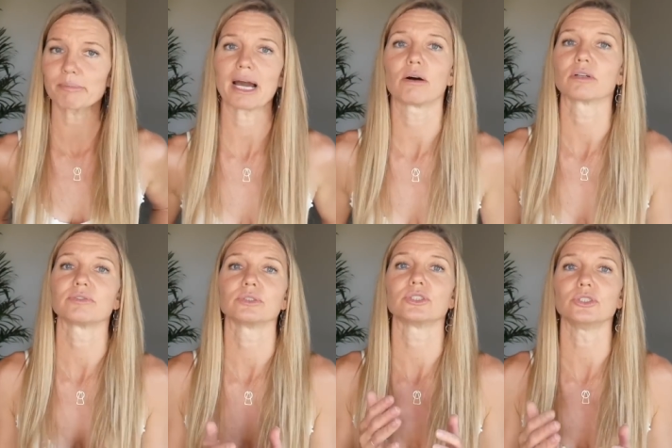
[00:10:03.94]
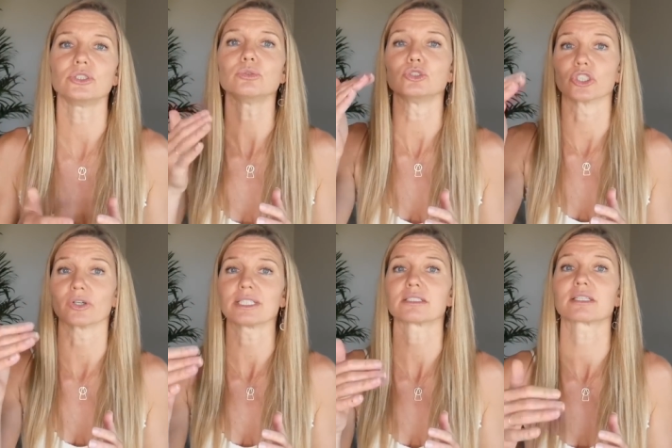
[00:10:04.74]
powerful to do
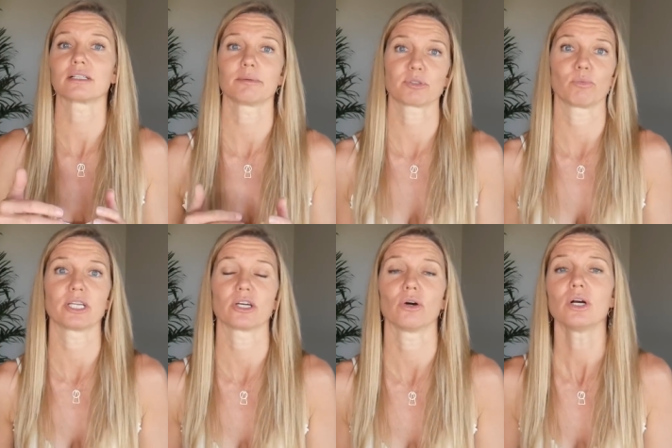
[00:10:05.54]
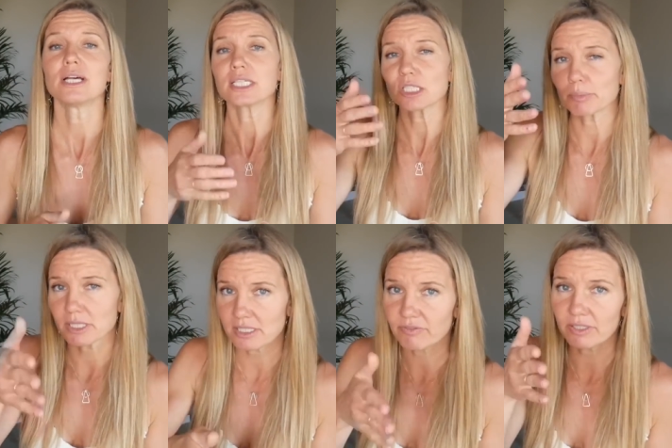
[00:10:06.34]
during this eclipse window,
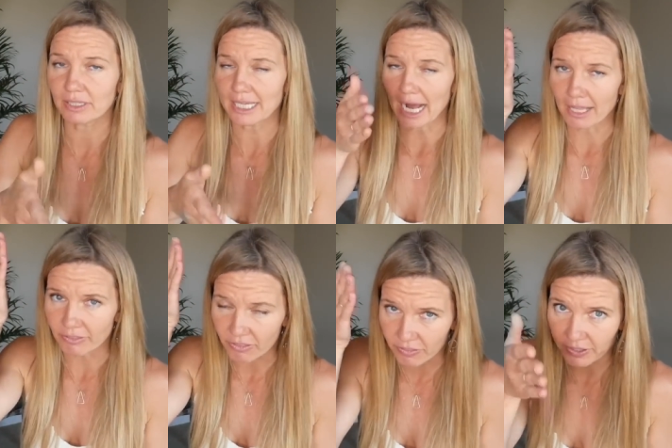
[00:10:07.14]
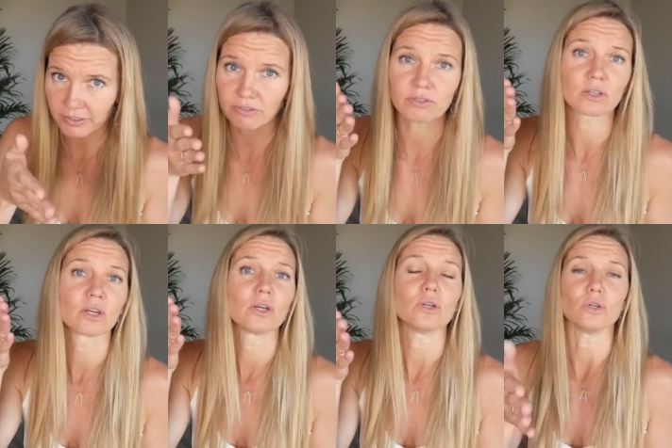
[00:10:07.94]
specifically on this
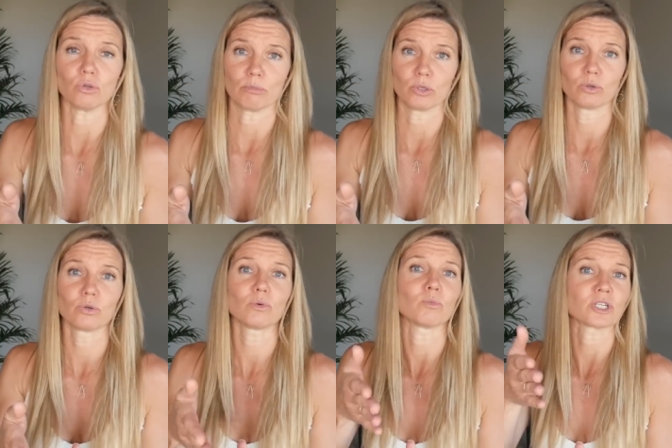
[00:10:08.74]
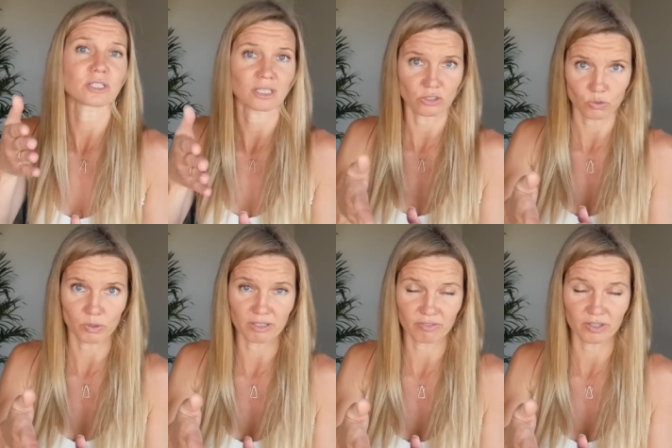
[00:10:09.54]
new moon, which is on the
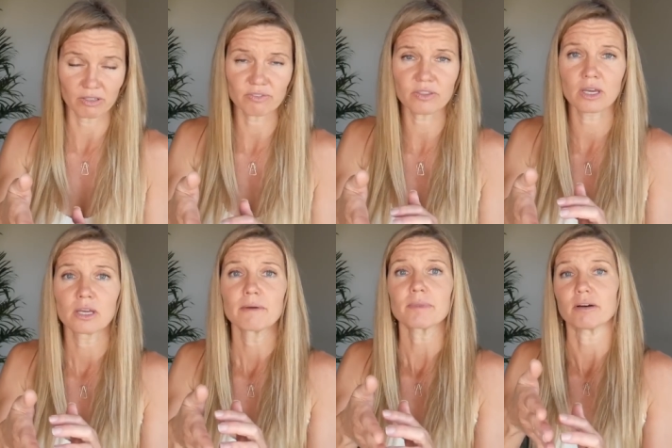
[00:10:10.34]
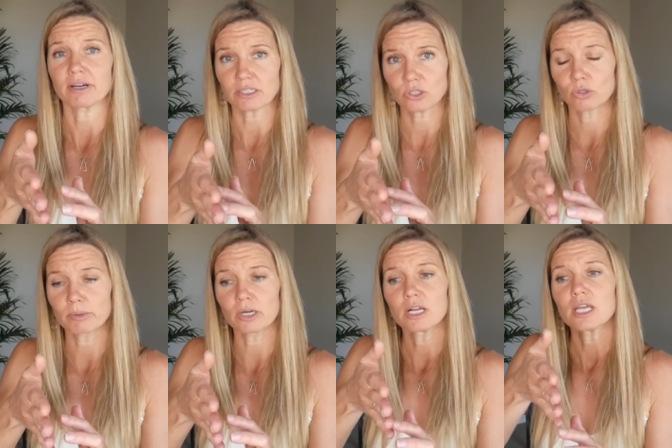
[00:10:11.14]
25th, of
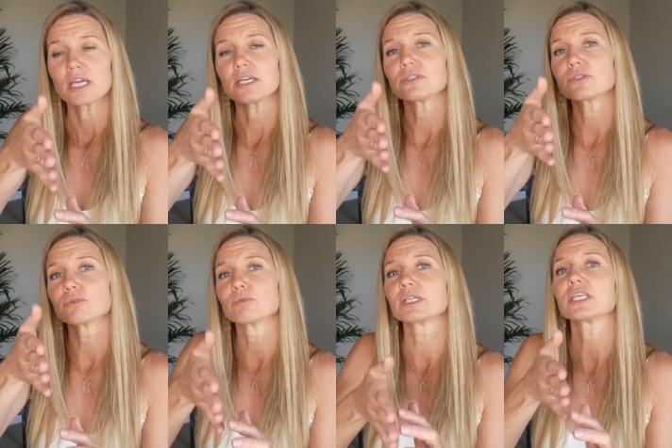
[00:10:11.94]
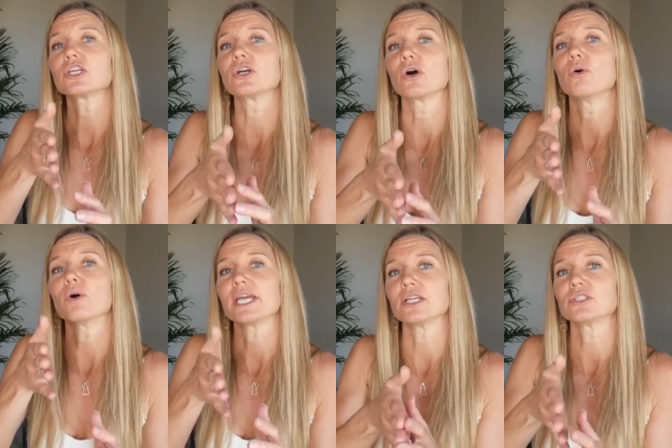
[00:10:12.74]
October is to really
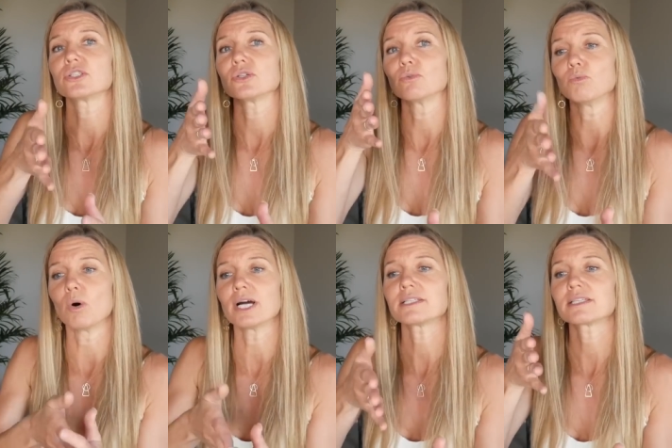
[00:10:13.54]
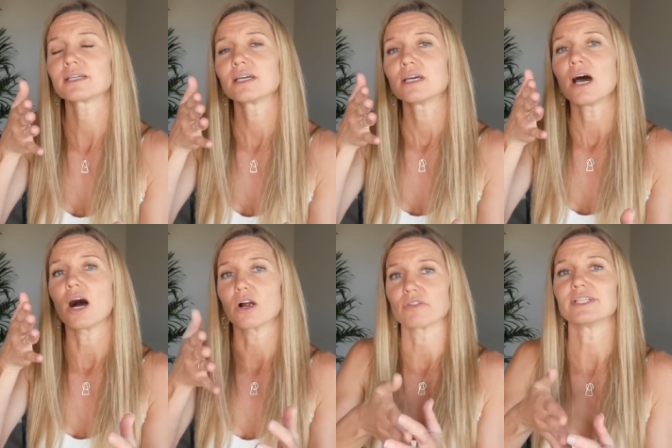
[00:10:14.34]
go into what
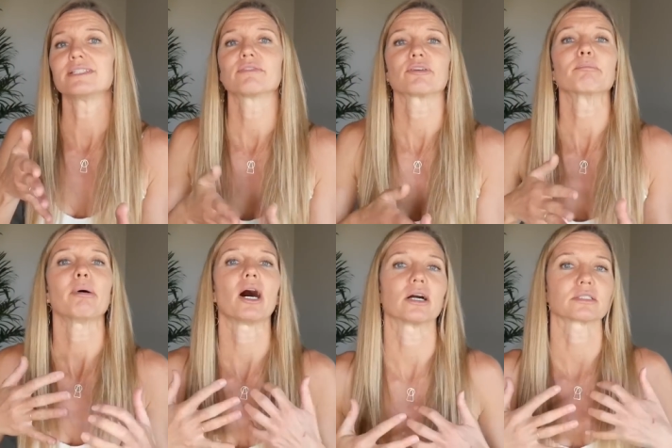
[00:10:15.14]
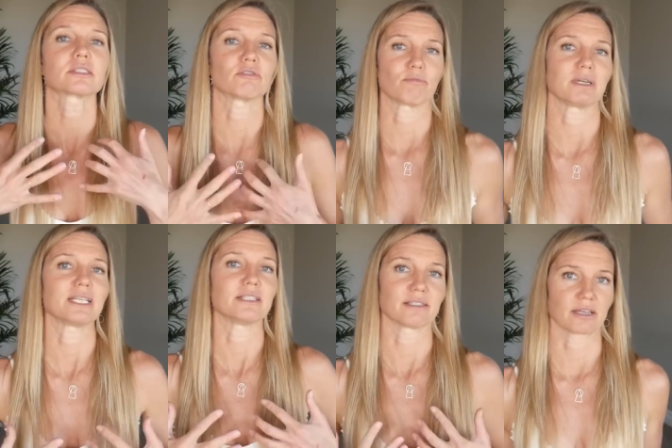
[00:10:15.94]
are the different parts of
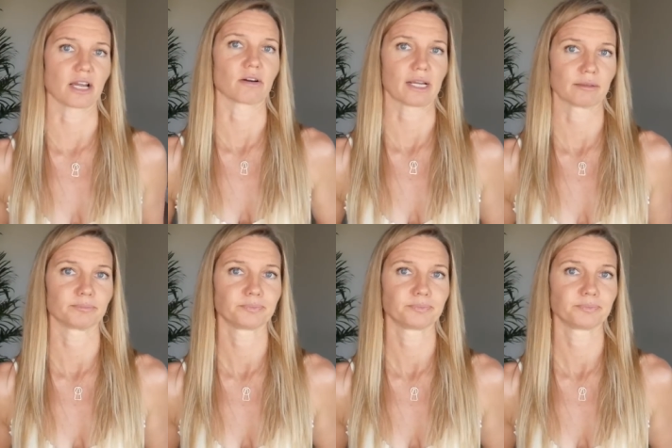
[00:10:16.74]
me desiring?